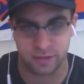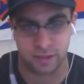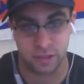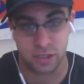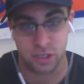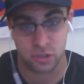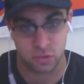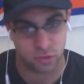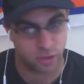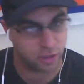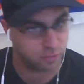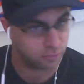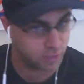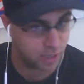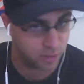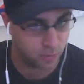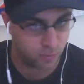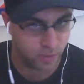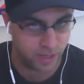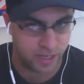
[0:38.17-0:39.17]
the Detroit
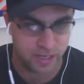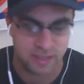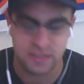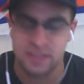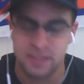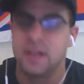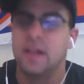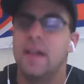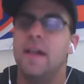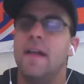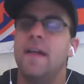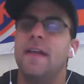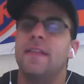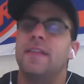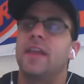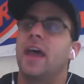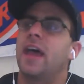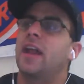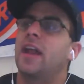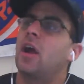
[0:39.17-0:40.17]
Red Wings,
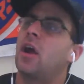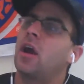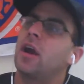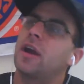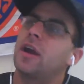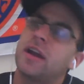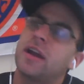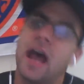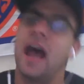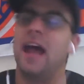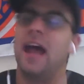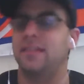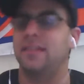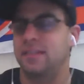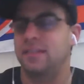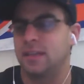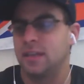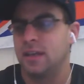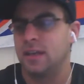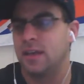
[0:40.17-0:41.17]
that are not